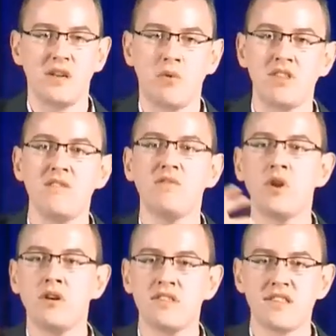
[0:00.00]
And once you've
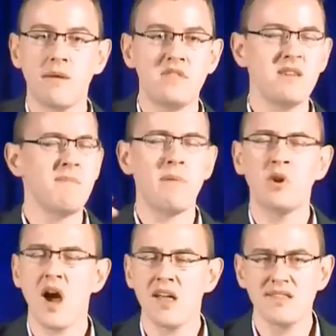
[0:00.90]
learned something,
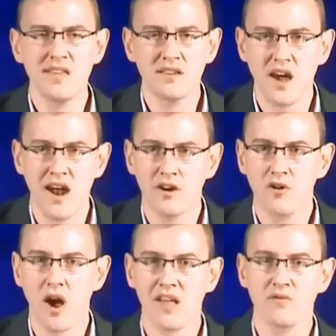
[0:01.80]
memorize the entire
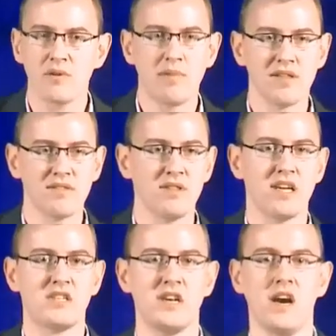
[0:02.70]
crossword puzzle
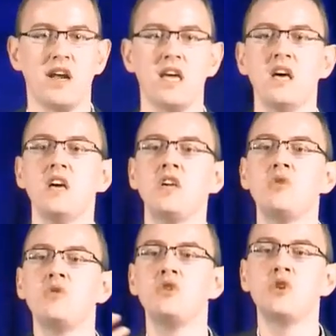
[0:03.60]
dictionary,
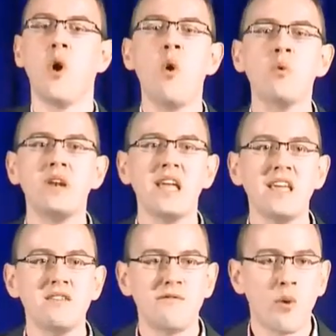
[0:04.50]
you don't
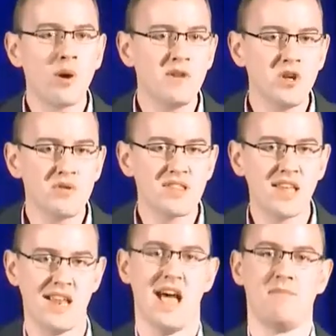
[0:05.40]
need to form a new
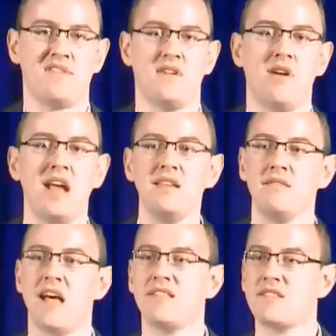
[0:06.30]
synapse, all right?
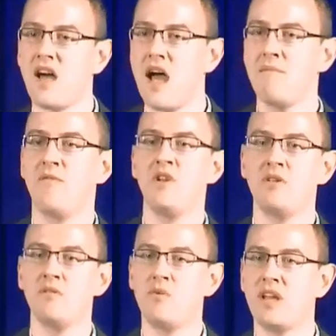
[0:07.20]
That's time for you
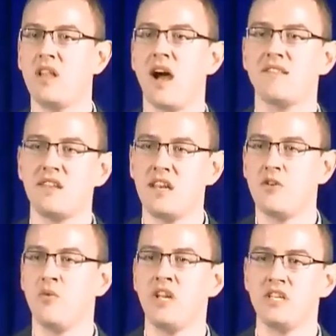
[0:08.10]
to realize you need to
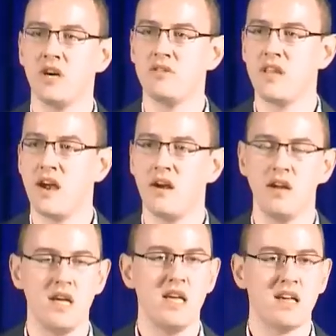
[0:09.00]
reach out there,
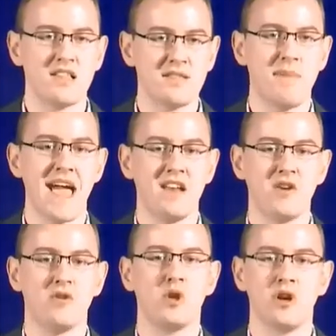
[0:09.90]
expand
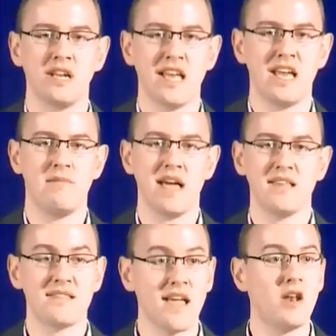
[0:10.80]
your learning
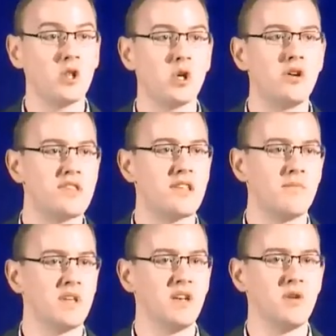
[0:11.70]
database, and learn
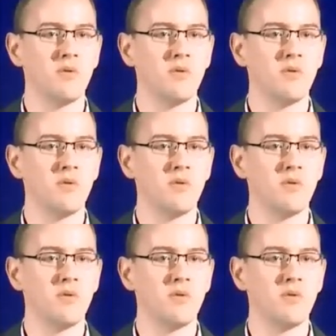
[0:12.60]
something new.